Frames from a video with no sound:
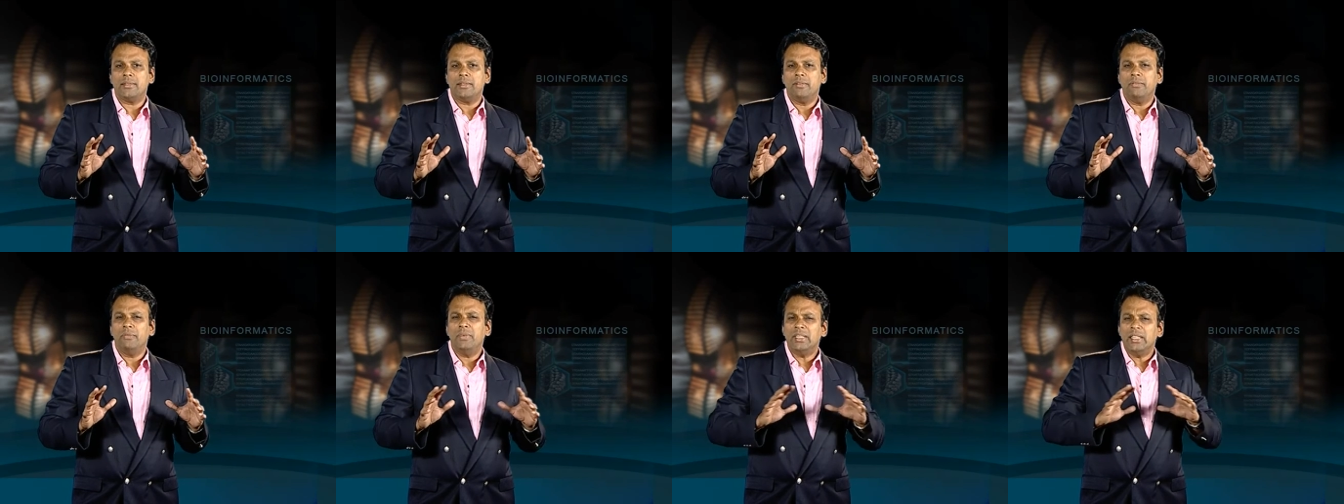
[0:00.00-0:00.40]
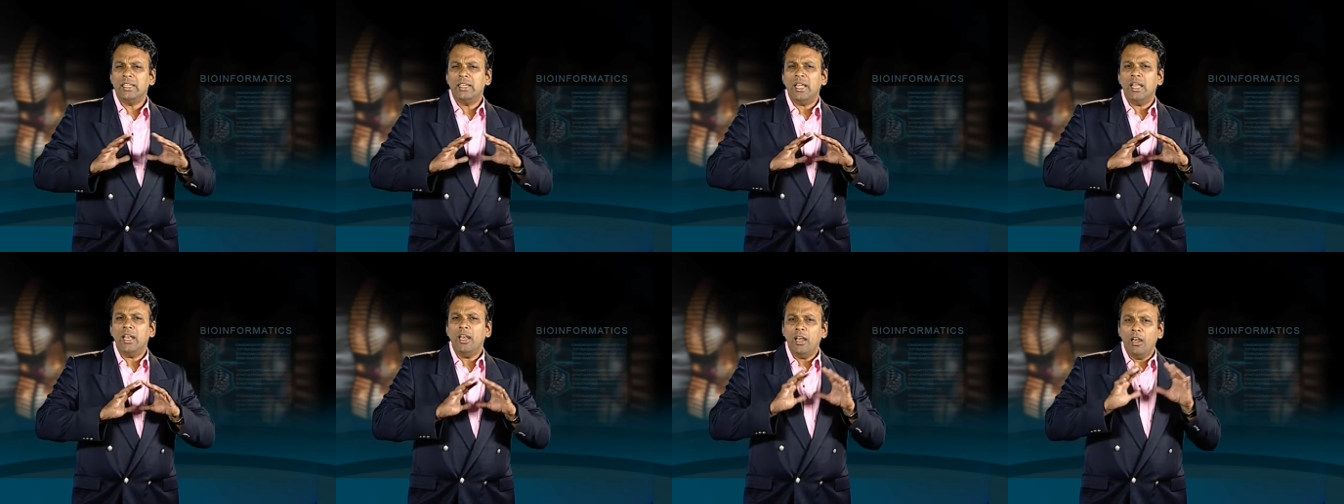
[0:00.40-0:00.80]
within
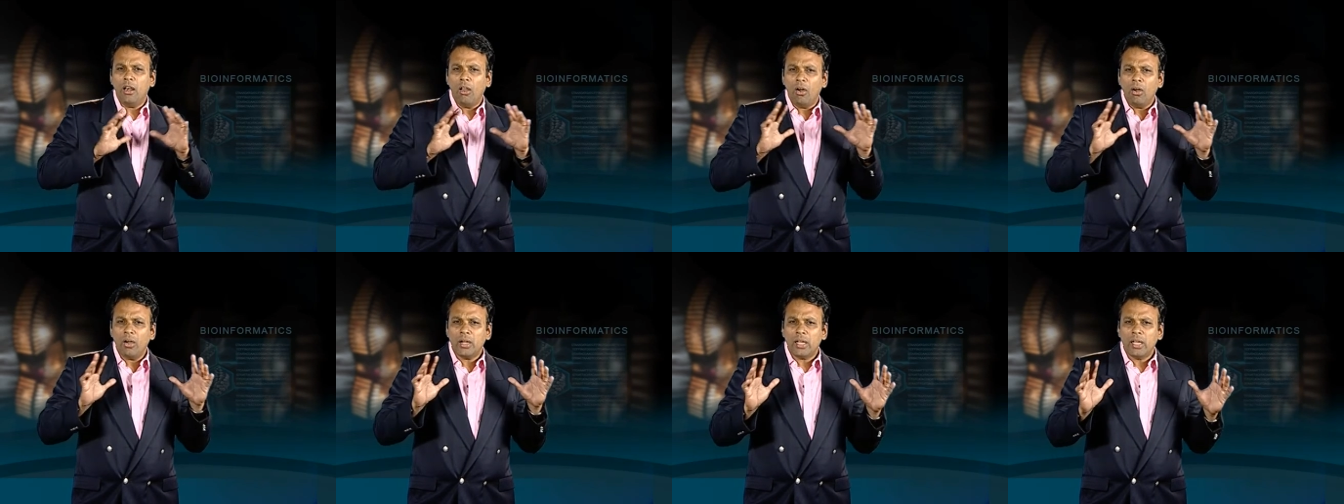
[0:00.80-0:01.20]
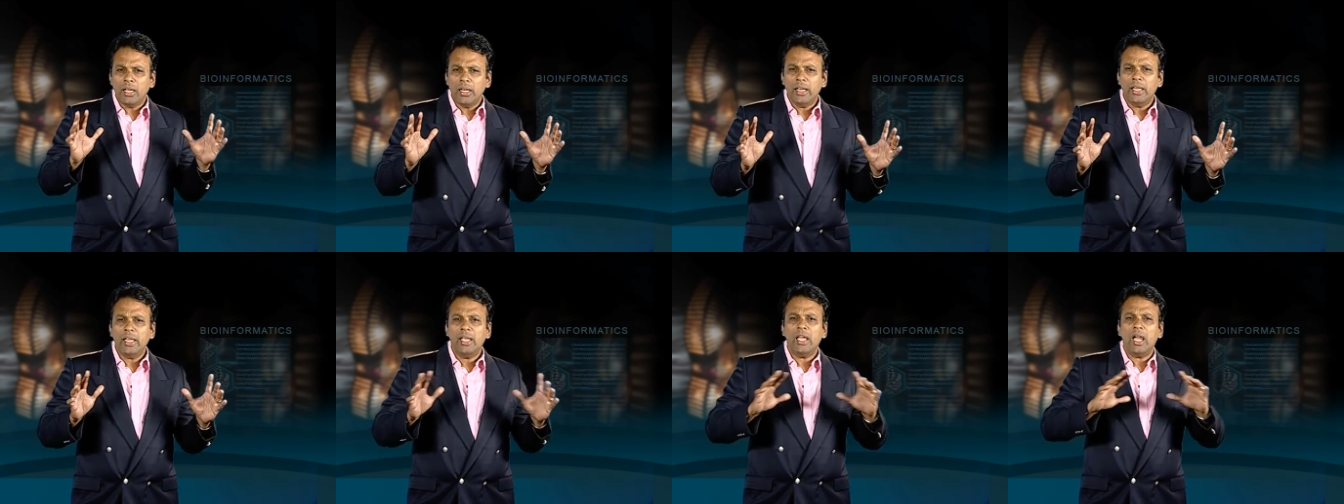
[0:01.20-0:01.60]
a
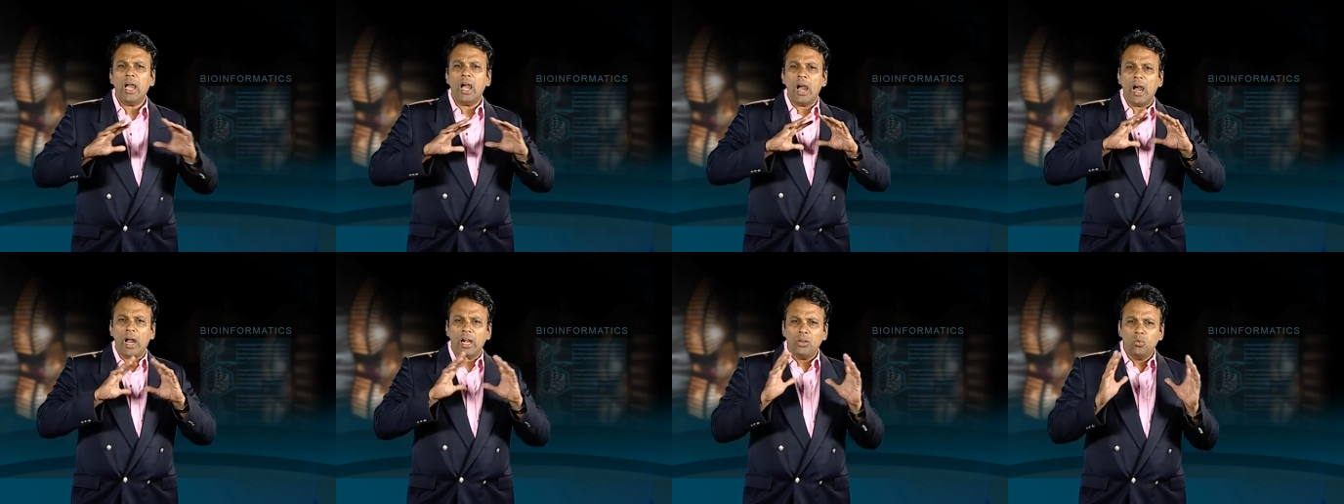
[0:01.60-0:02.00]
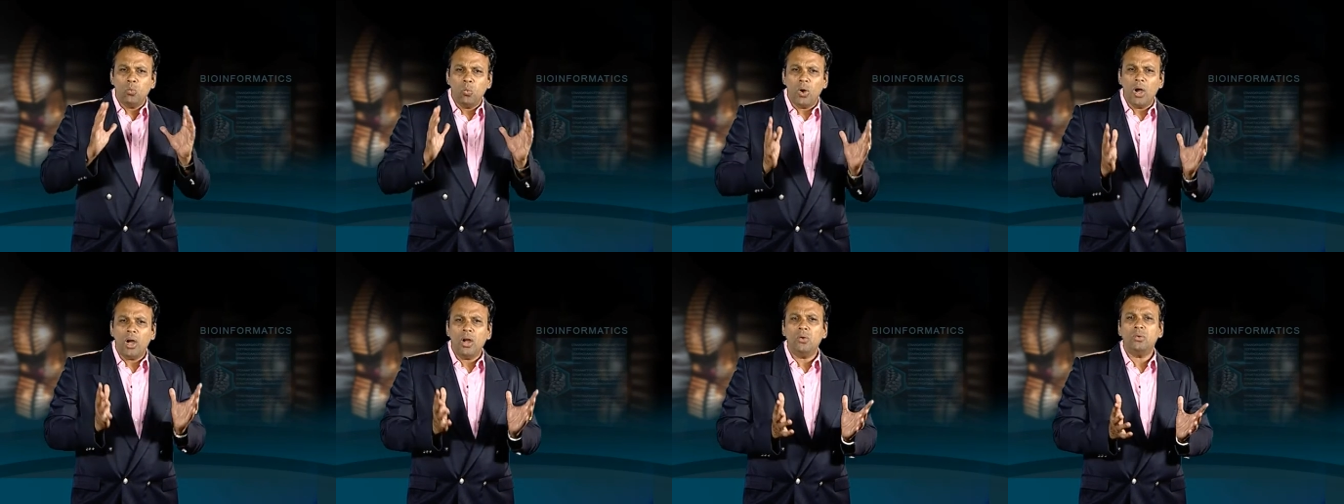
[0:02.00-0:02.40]
locally
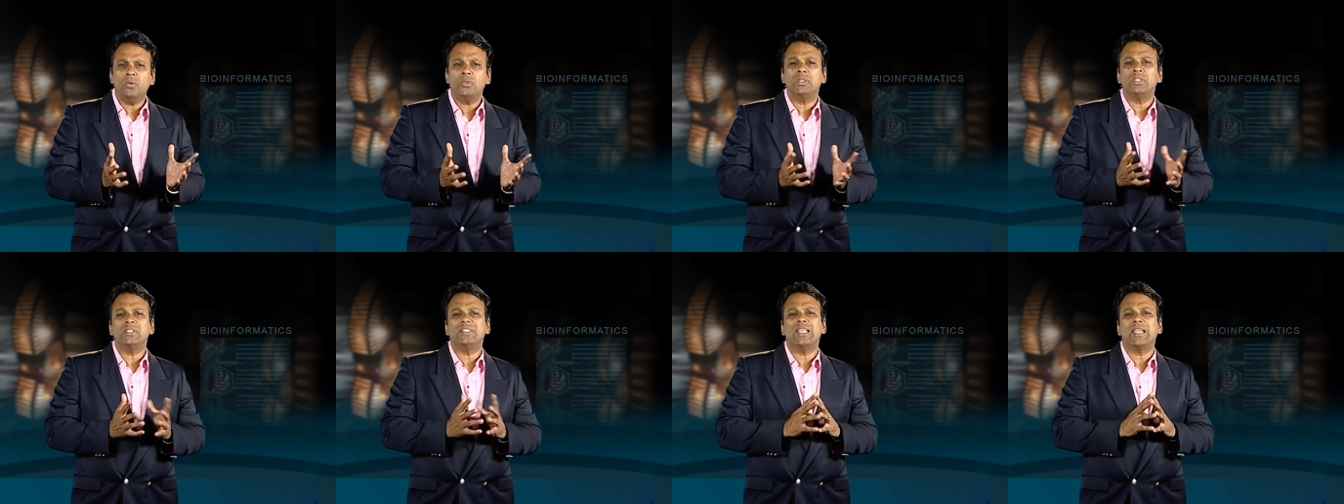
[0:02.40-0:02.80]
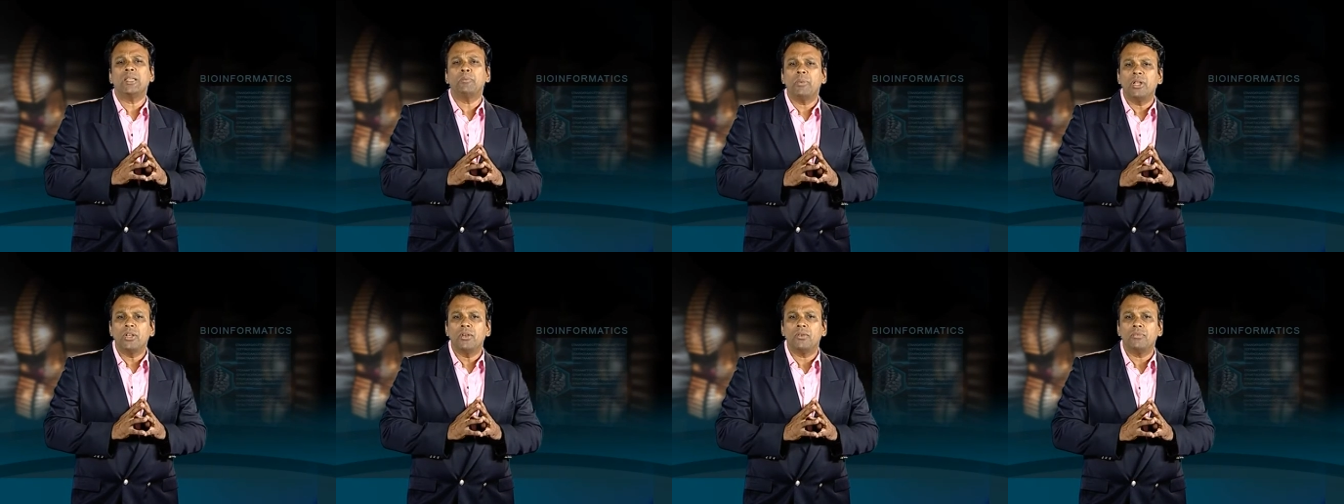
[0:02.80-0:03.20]
unwound
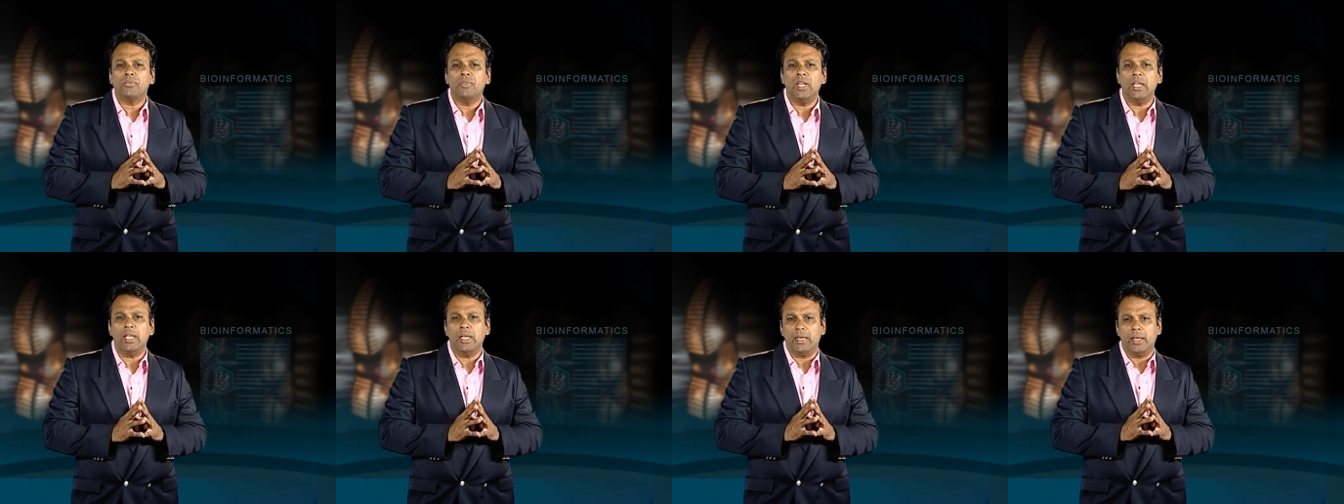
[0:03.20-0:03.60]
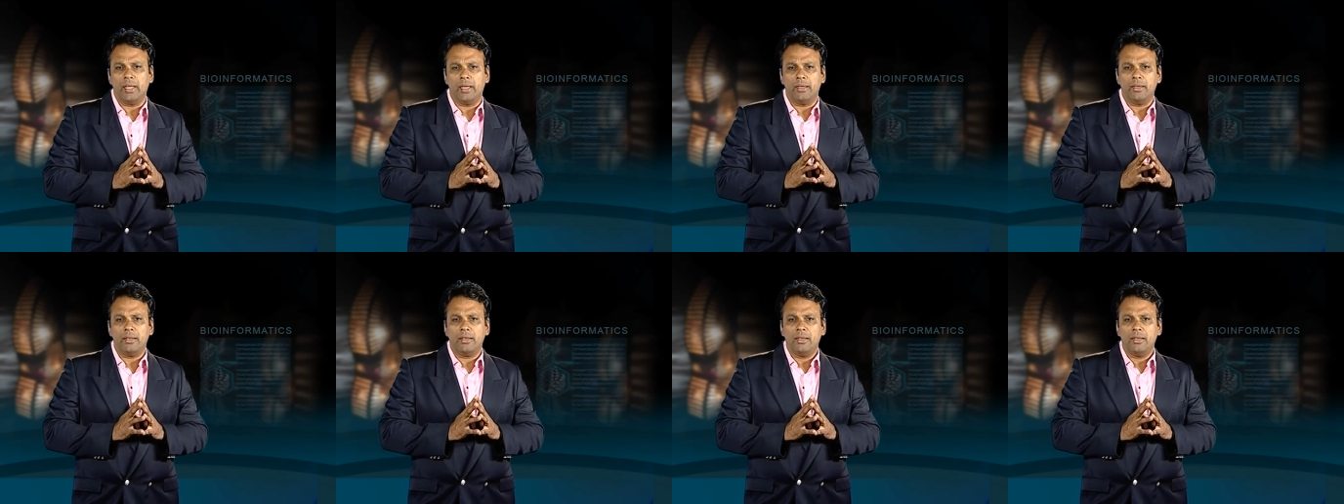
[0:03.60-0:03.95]
segment of DNA,